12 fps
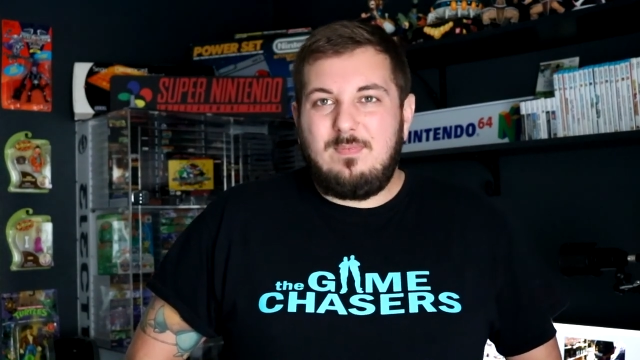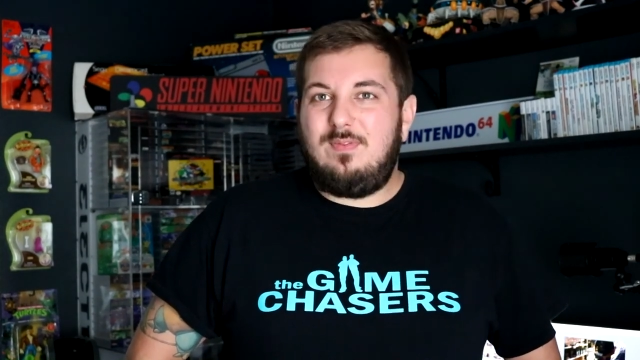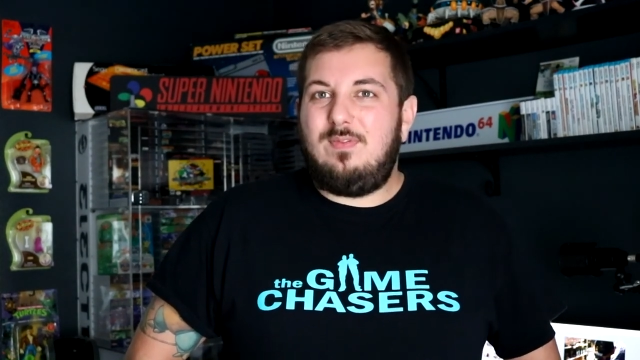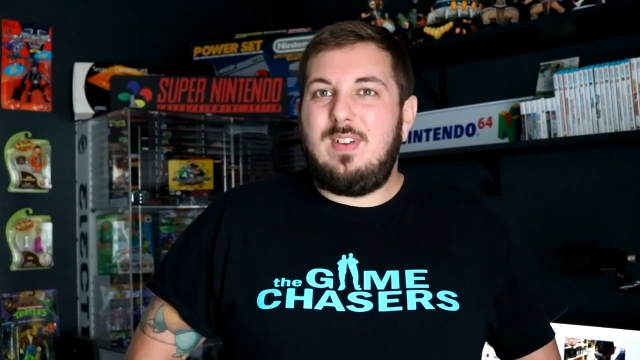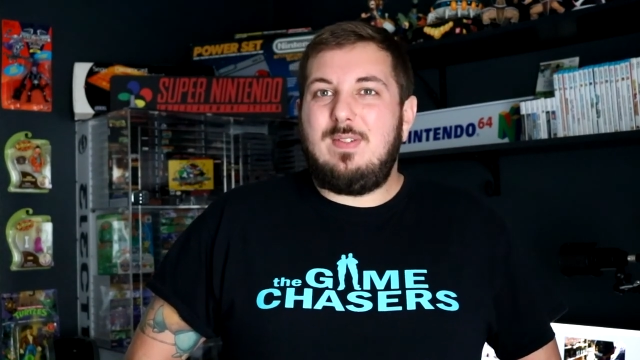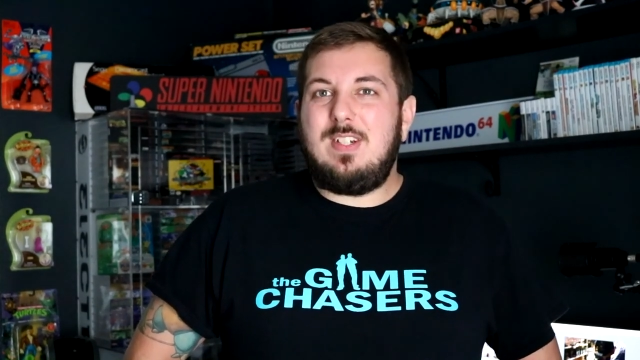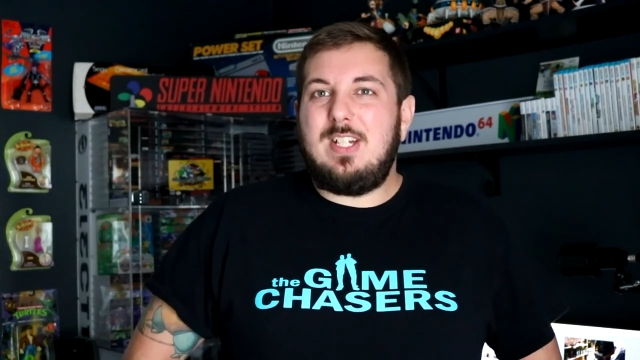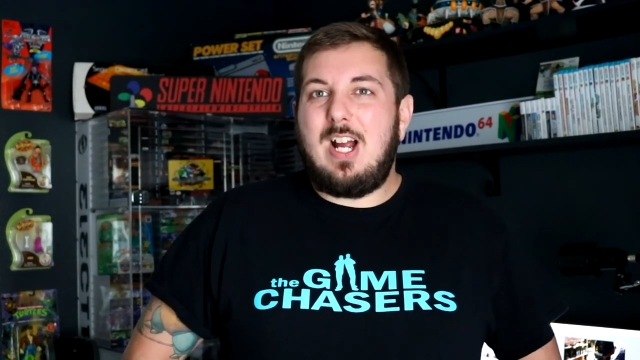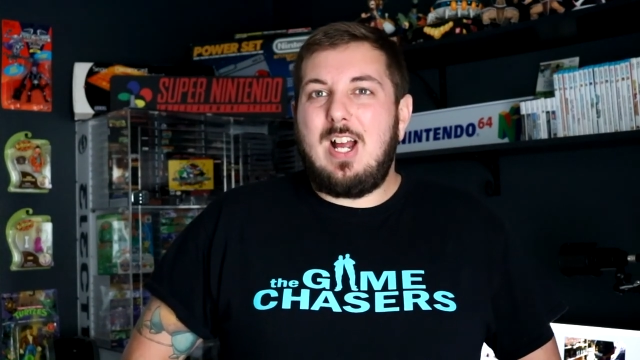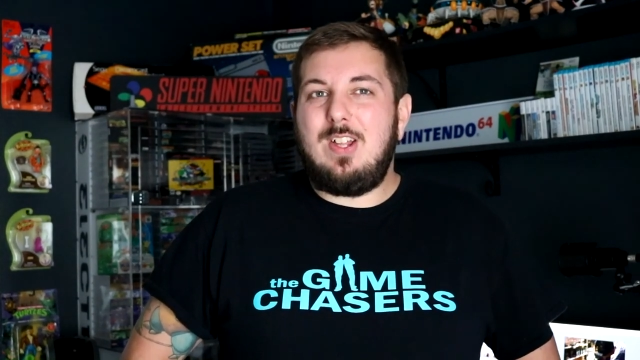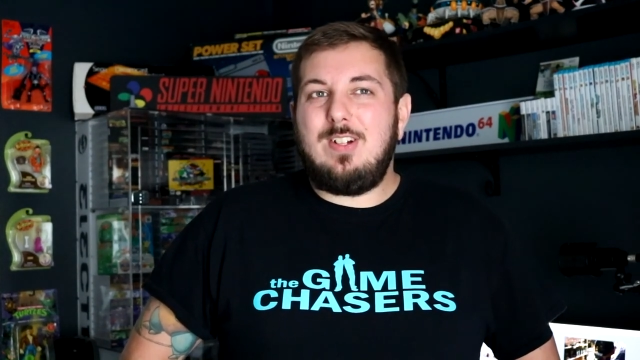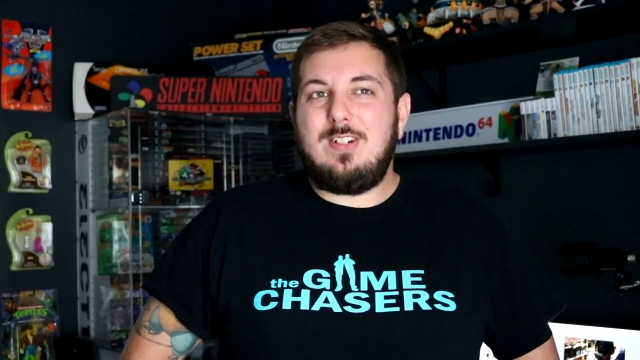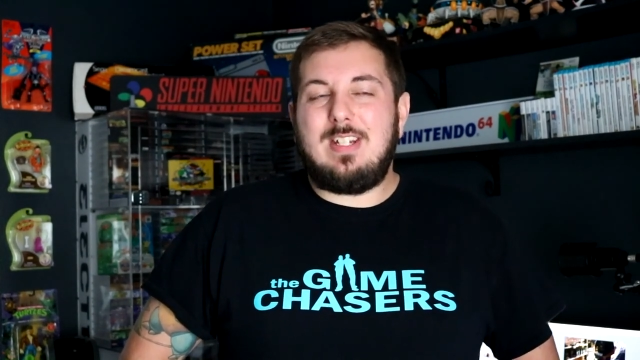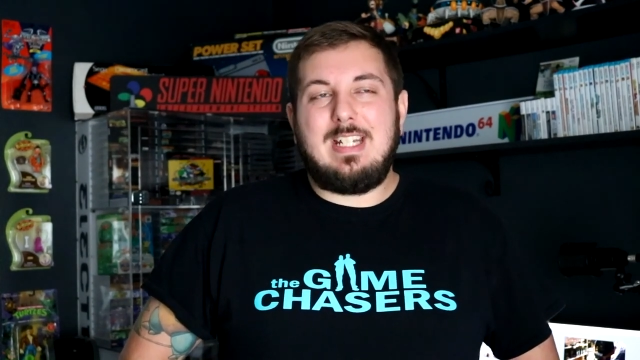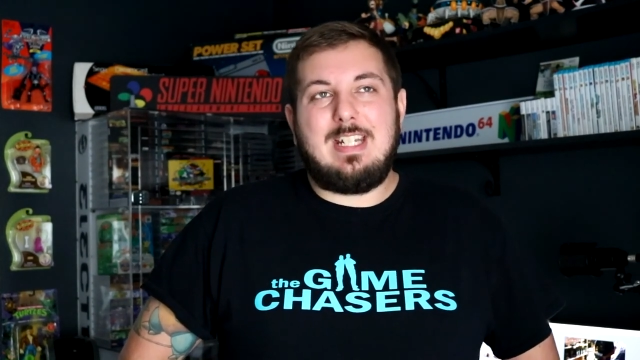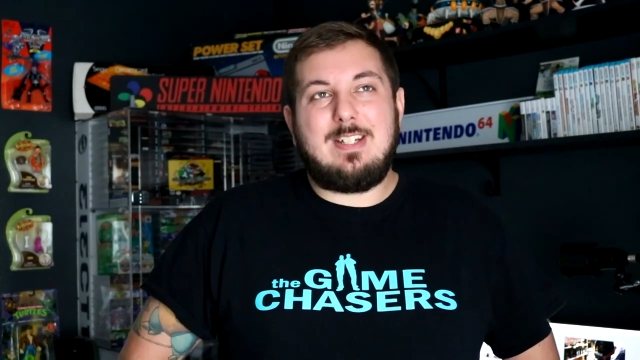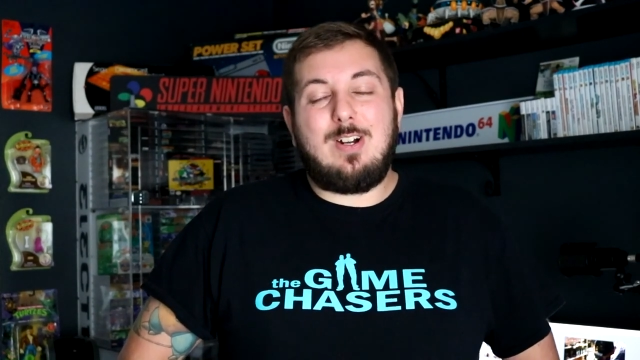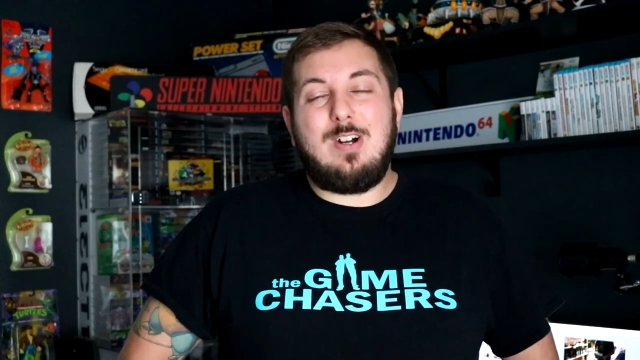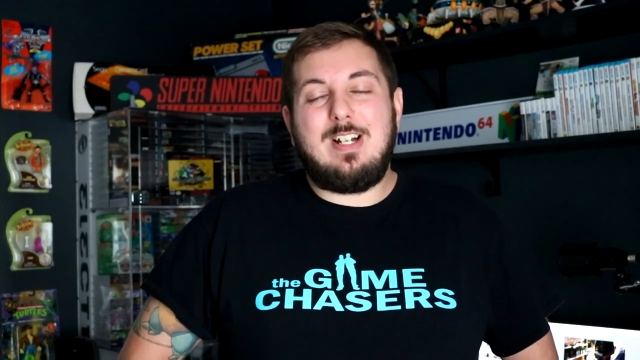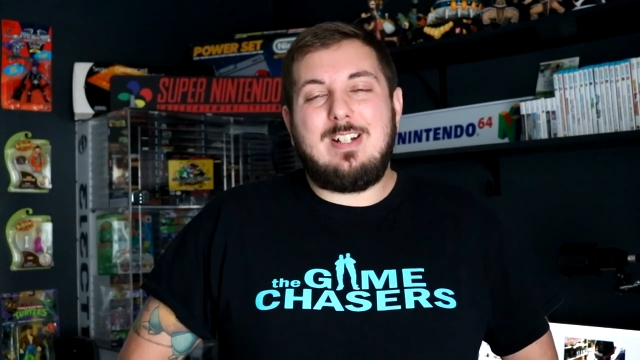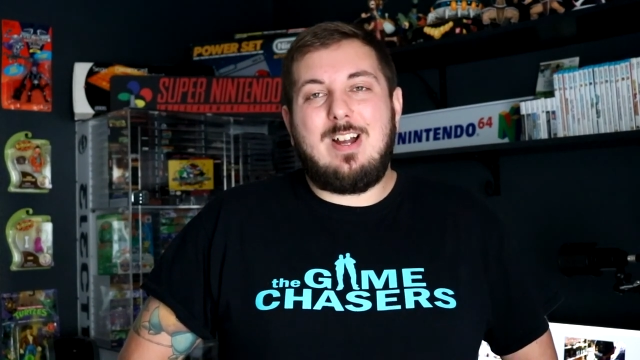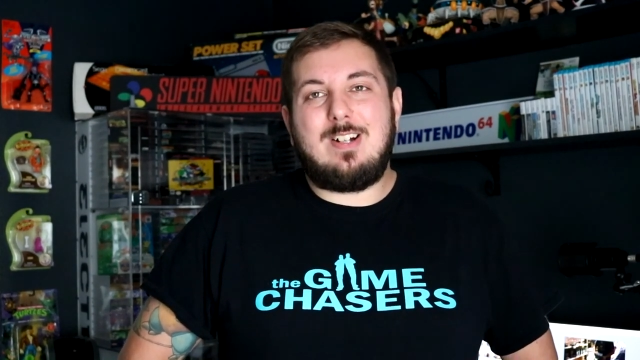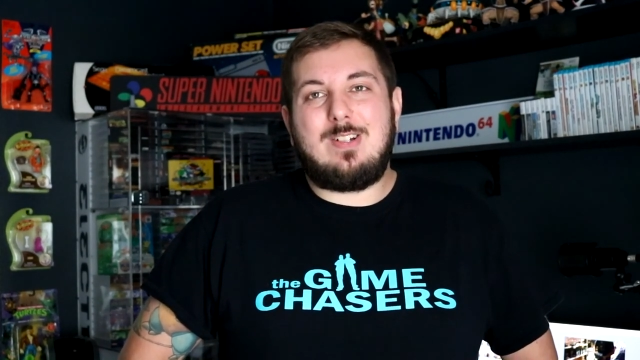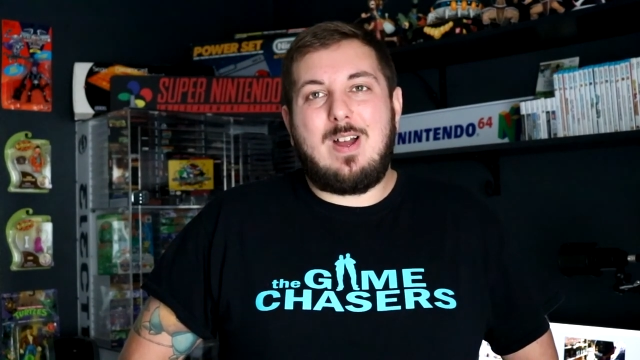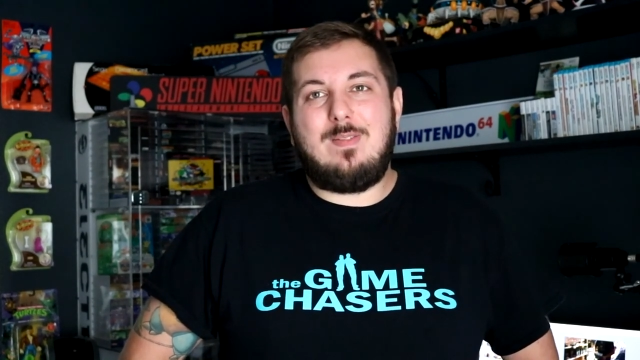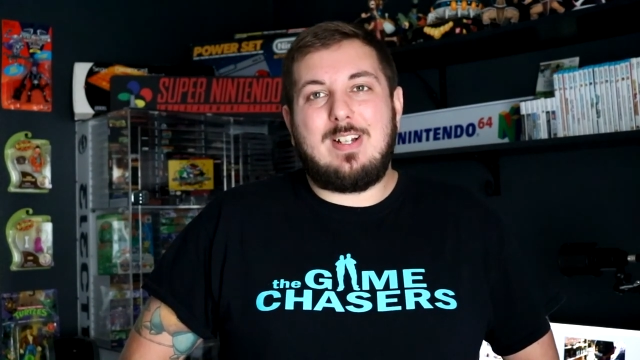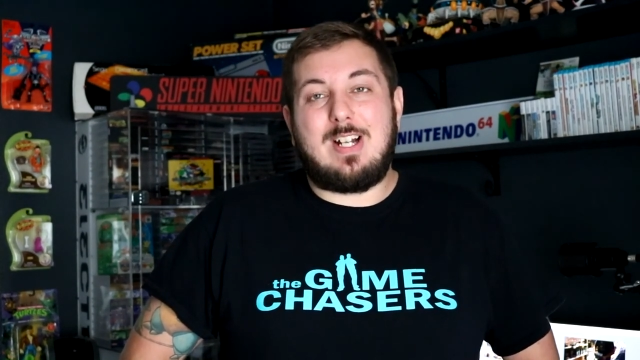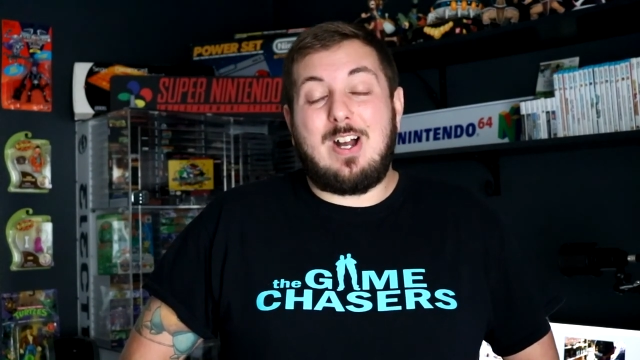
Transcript: Fifty dollars, and he's already knocked off like a